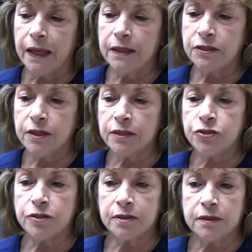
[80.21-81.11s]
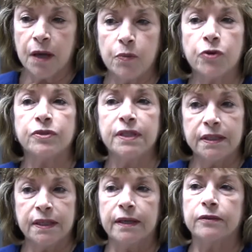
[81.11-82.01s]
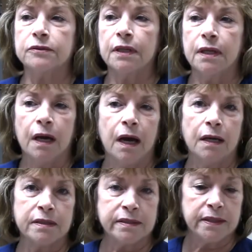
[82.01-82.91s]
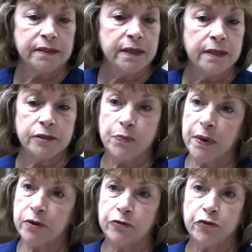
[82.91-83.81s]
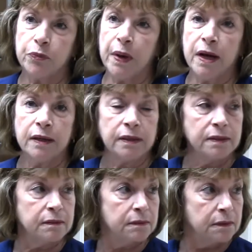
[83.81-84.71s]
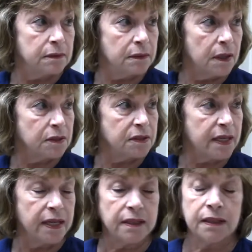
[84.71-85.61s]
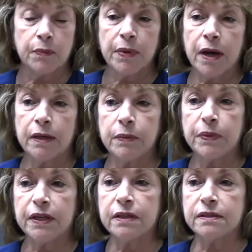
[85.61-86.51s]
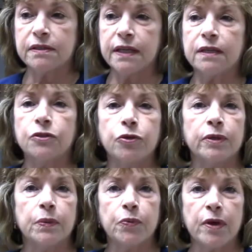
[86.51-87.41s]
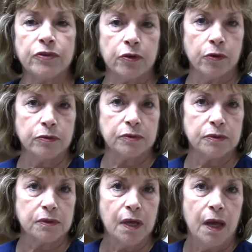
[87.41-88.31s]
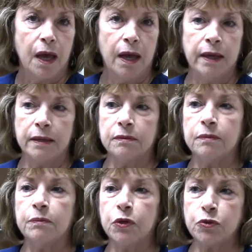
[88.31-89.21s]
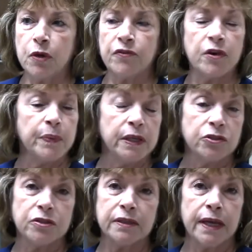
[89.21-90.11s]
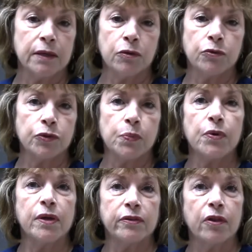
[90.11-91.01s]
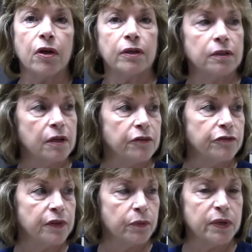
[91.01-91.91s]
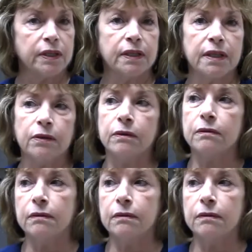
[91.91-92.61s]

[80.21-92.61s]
It's just a lot more detailed. CT is better for lung scanning and body because they can do it in breath holds, and most of our patients can't hold their breath long enough that we could get